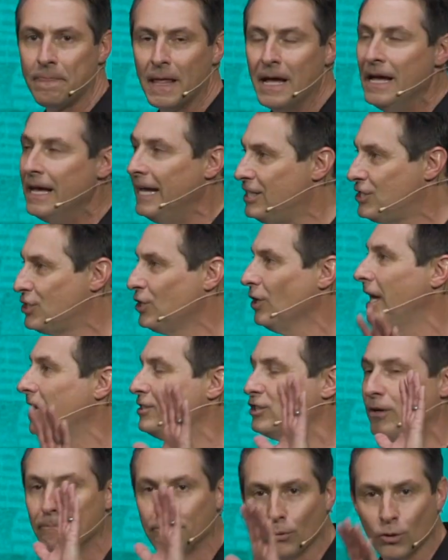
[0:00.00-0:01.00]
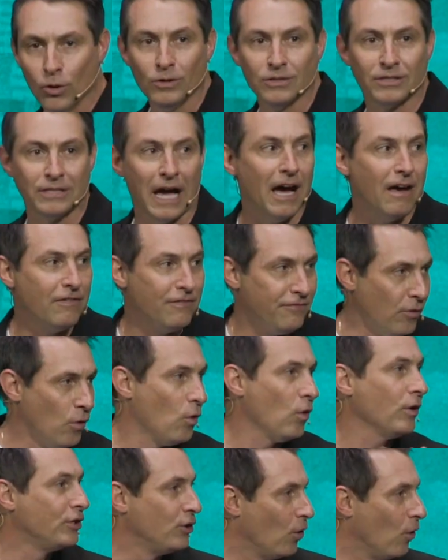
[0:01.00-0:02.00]
He still has a bullseye
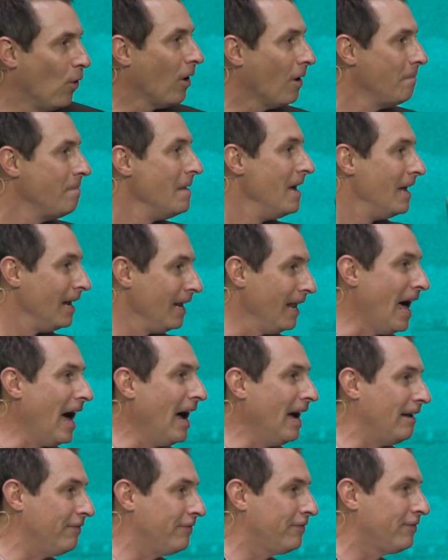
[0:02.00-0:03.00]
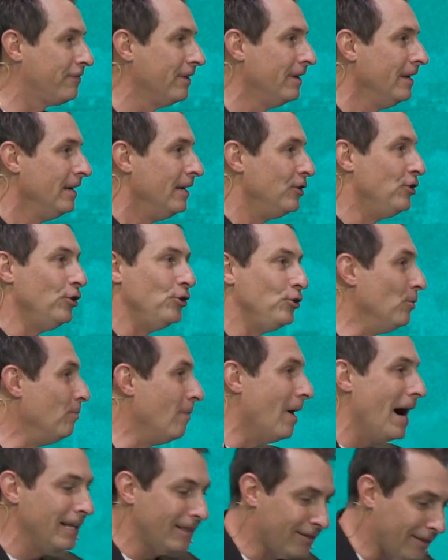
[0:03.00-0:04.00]
for your life. You
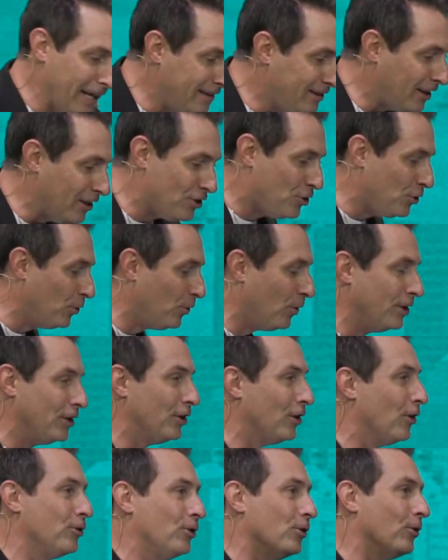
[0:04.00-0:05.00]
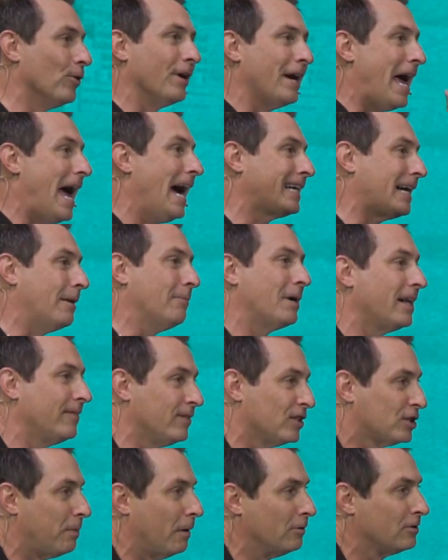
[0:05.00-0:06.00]
might think that you're an accident. I'm not even
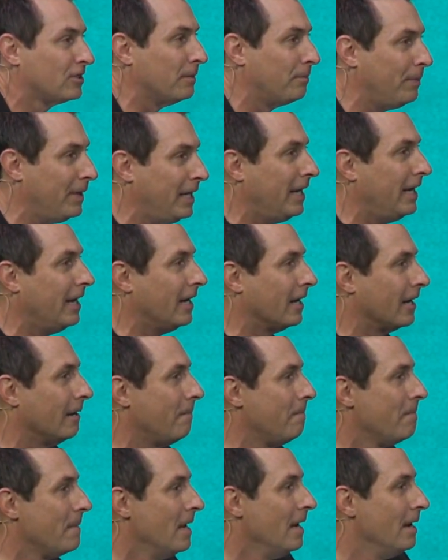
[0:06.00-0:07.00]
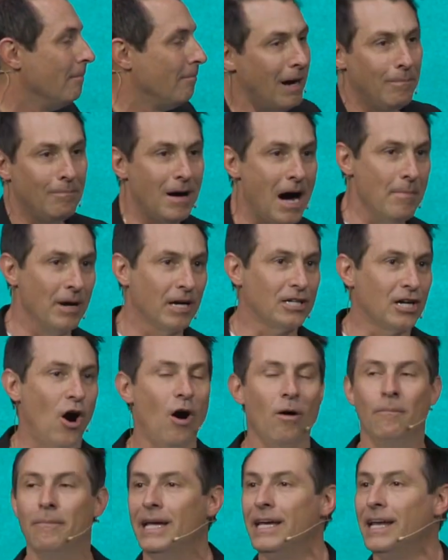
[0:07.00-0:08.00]
supposed to be here. My mama
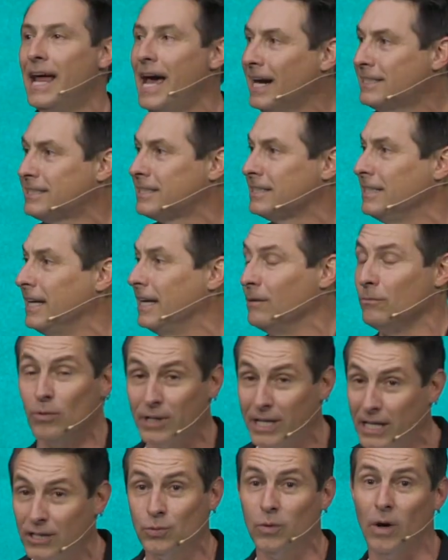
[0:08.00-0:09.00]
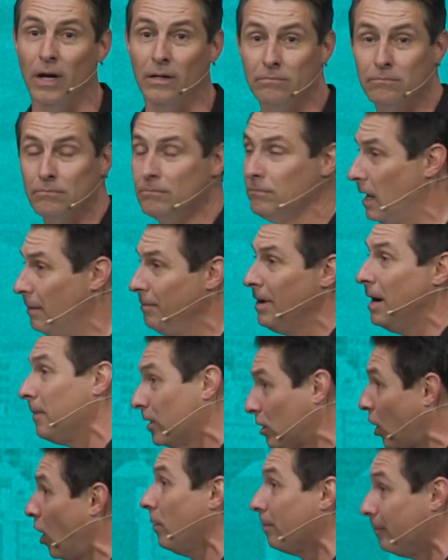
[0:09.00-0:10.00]
called me an accident. Well, guess what? My mama
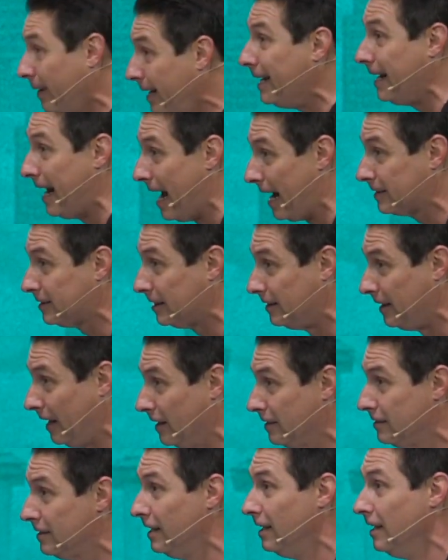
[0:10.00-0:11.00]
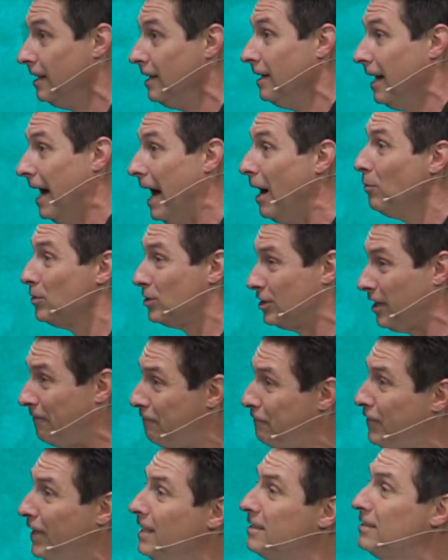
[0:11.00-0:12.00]
called me an accident. I was the
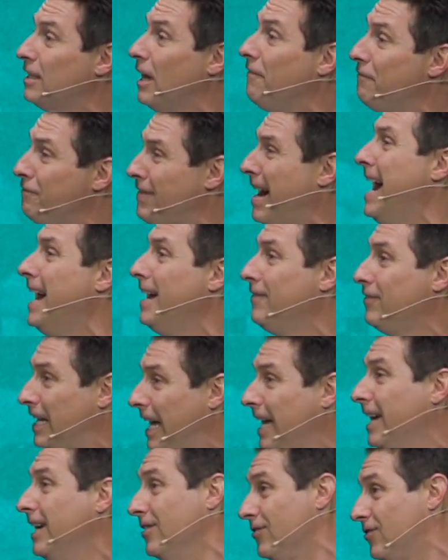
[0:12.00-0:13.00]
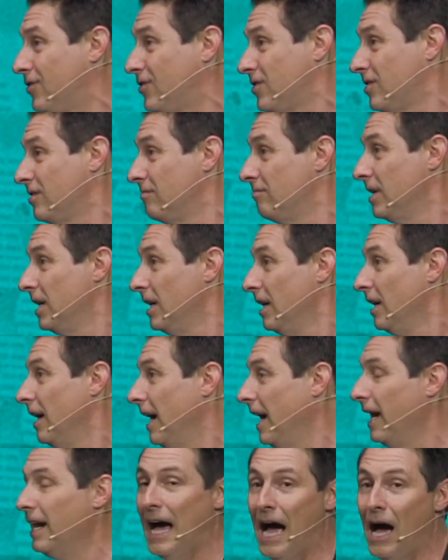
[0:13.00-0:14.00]
fifth of five kids,
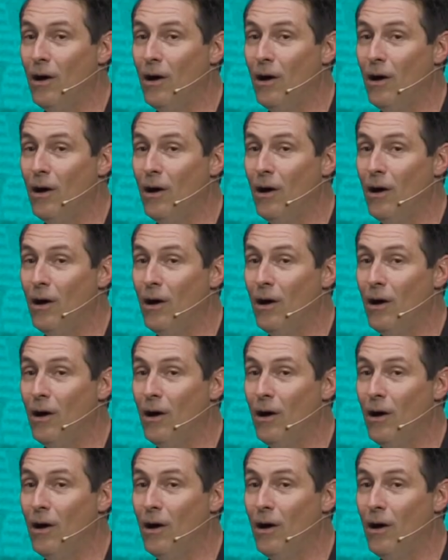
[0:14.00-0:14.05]
and I